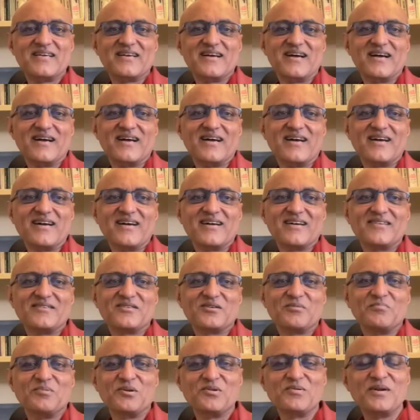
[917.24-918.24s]

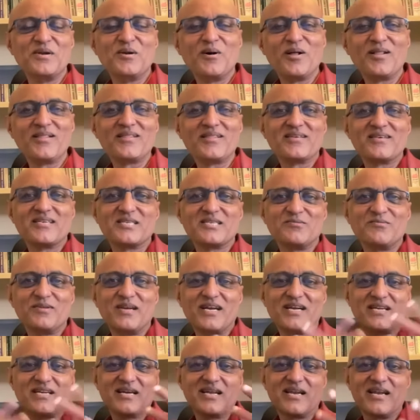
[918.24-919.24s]
So between all this, we
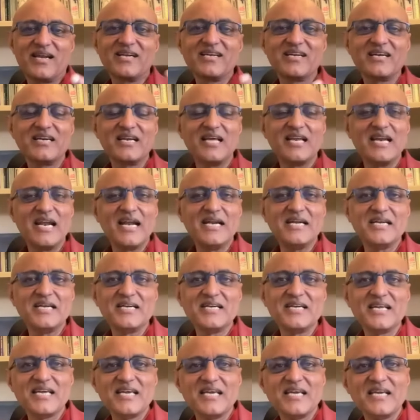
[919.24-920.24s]
had created an
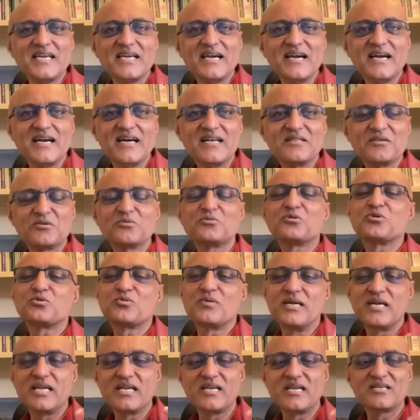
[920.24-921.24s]
entity. This was
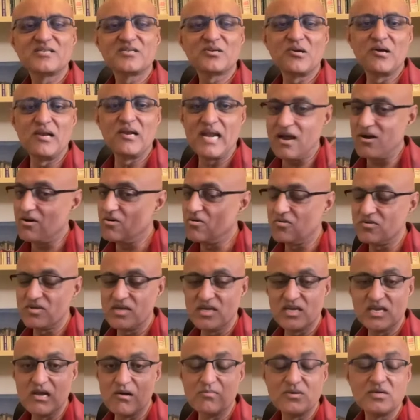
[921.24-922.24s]
20 years ago. Now
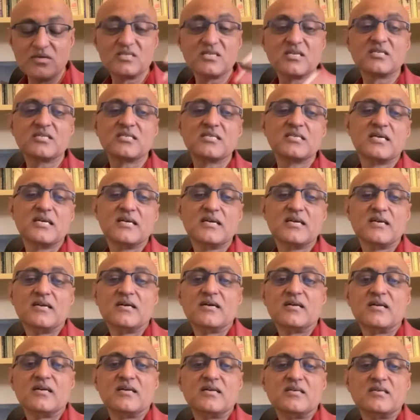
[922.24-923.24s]
eGovernments
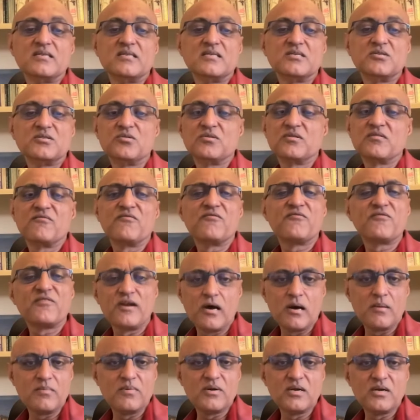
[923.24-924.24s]
is doing a
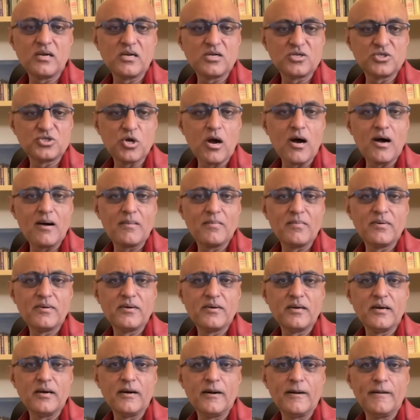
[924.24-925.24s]
phenomenal job.
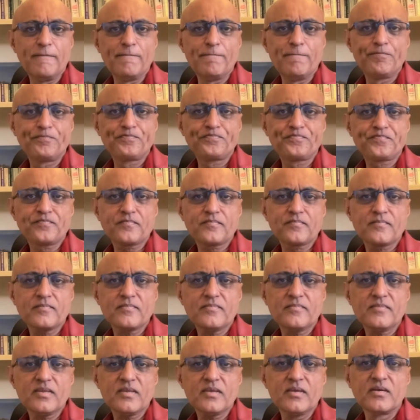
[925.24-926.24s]

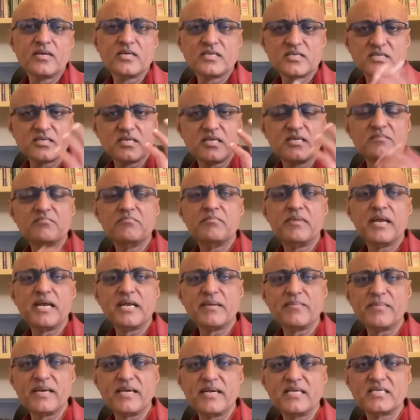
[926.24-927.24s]
It's in
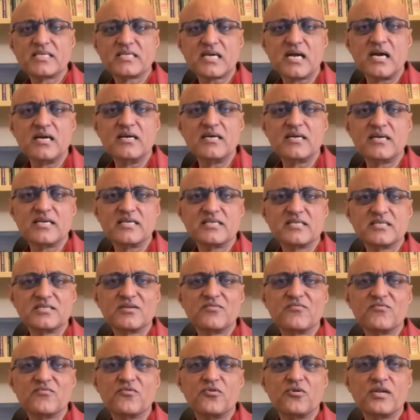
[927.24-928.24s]
many countries. It's
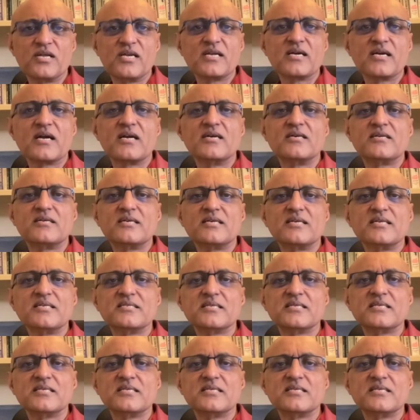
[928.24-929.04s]
in 14 countries.